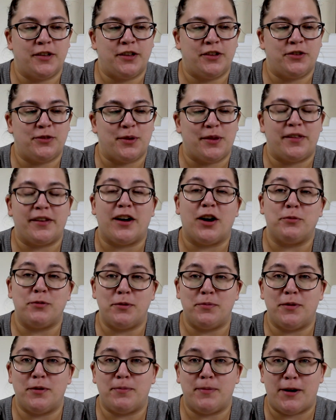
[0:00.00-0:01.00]
so I think I'll be
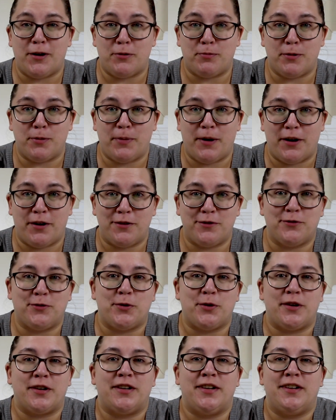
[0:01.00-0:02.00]
a bit better prepared
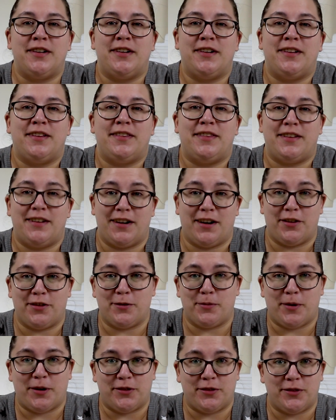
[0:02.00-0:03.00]
for the
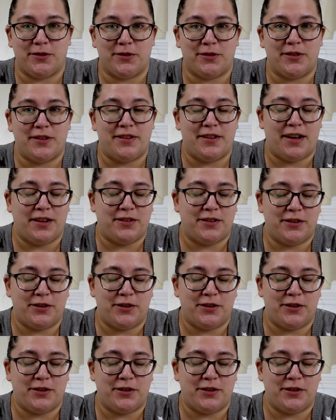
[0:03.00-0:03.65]
other puzzles in that